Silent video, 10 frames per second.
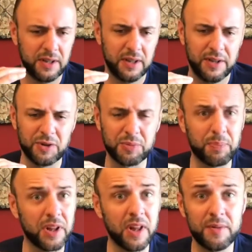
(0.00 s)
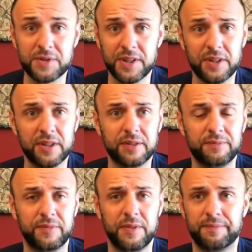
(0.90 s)
There's plums
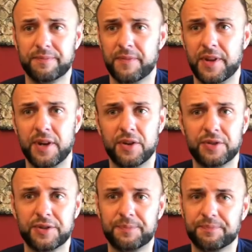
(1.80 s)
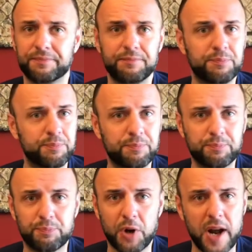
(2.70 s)
here, there's
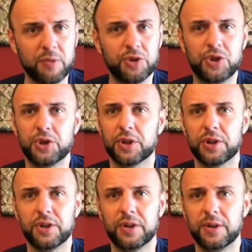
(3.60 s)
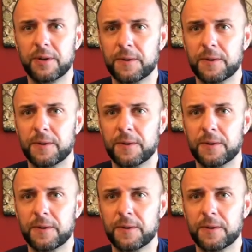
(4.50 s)
brown sugar,